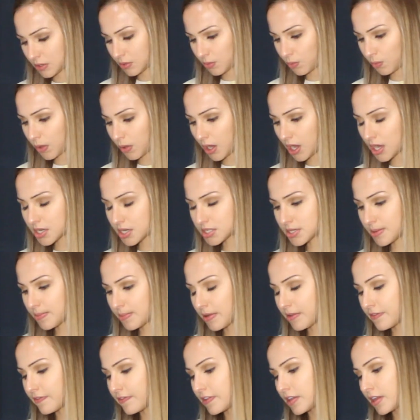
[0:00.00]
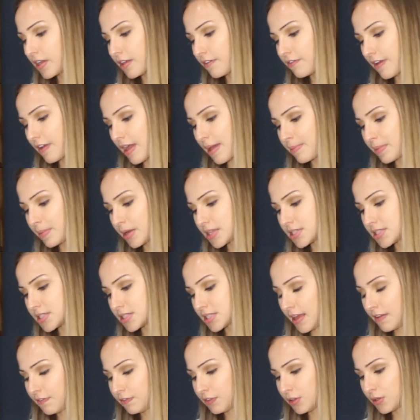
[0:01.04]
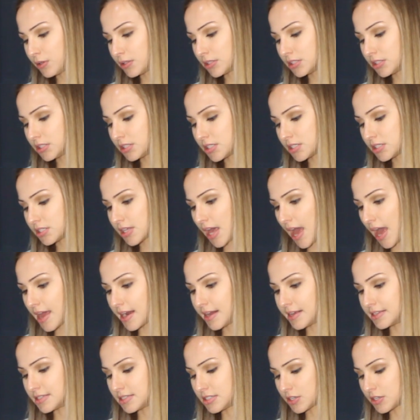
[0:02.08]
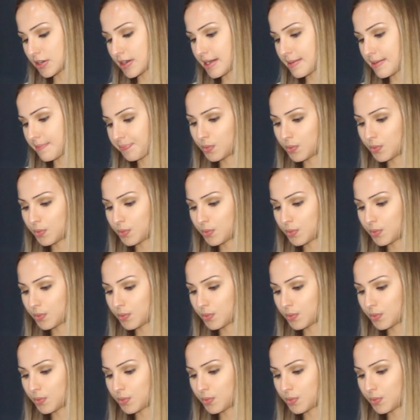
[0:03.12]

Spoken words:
What are some of your famous influencers on Instagram?